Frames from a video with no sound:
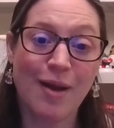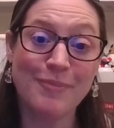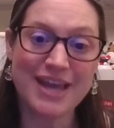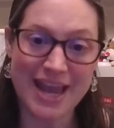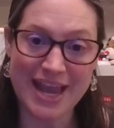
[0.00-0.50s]

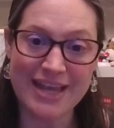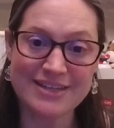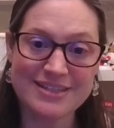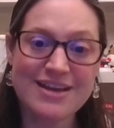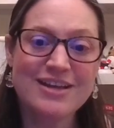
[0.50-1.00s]

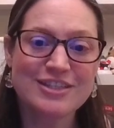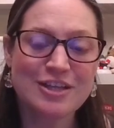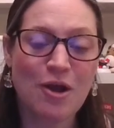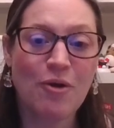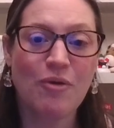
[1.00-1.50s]
Kate.
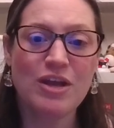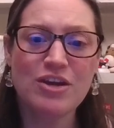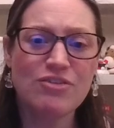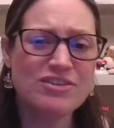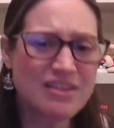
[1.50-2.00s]
So,
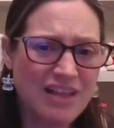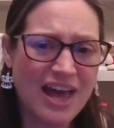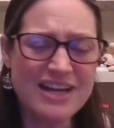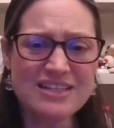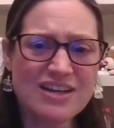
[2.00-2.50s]
there's a
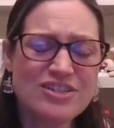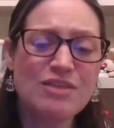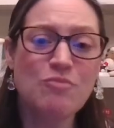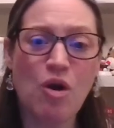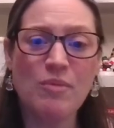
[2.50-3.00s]
lot of
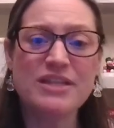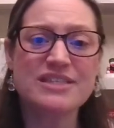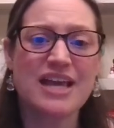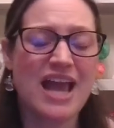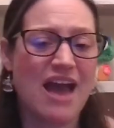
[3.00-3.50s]
touching moments.
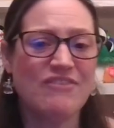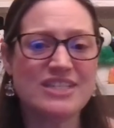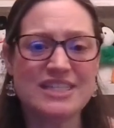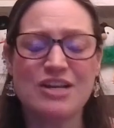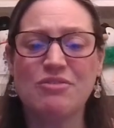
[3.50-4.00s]
They have a
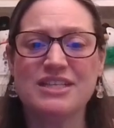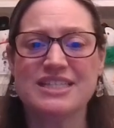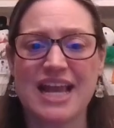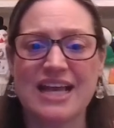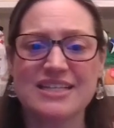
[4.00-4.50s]
Secret
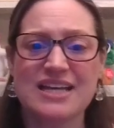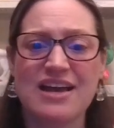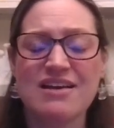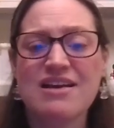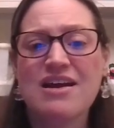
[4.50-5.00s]

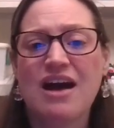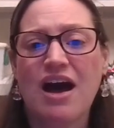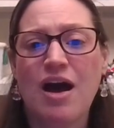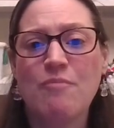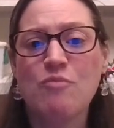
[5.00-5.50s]
Santa
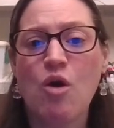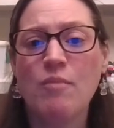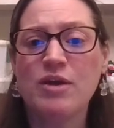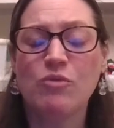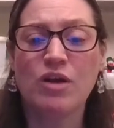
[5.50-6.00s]

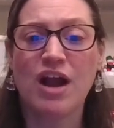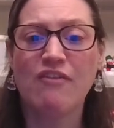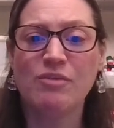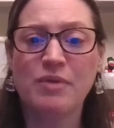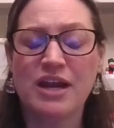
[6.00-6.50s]
moment where
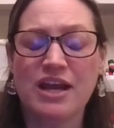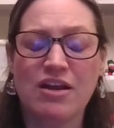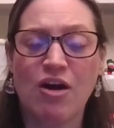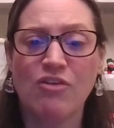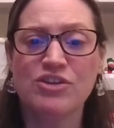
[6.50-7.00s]

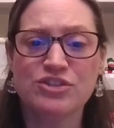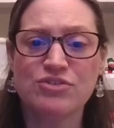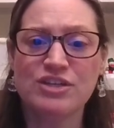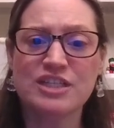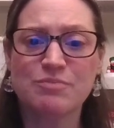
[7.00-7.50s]
all the
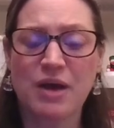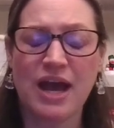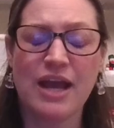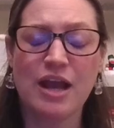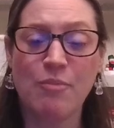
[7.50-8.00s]
students
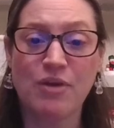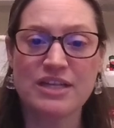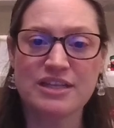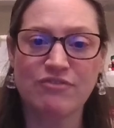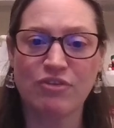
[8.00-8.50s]
buy a
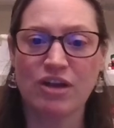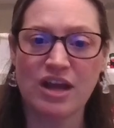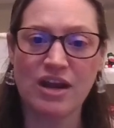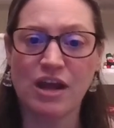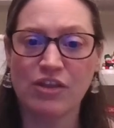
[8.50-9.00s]
present for
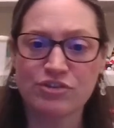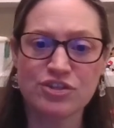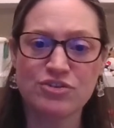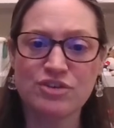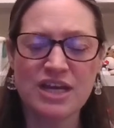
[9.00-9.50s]
another
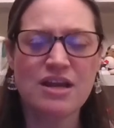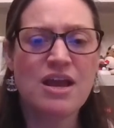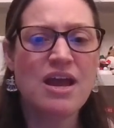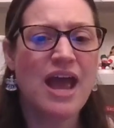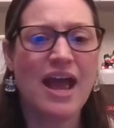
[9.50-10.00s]
student.
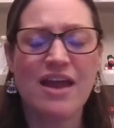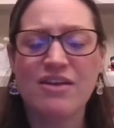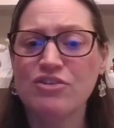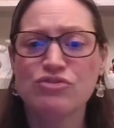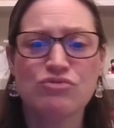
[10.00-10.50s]

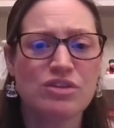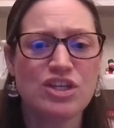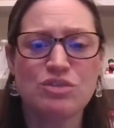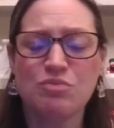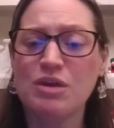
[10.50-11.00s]
And there's really
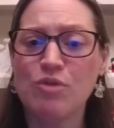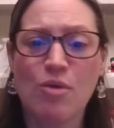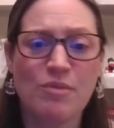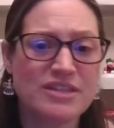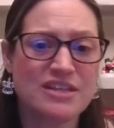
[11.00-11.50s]
sweet
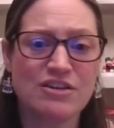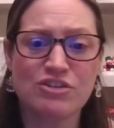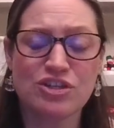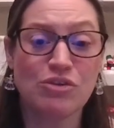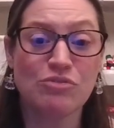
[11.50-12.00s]
moments there
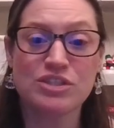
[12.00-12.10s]
too.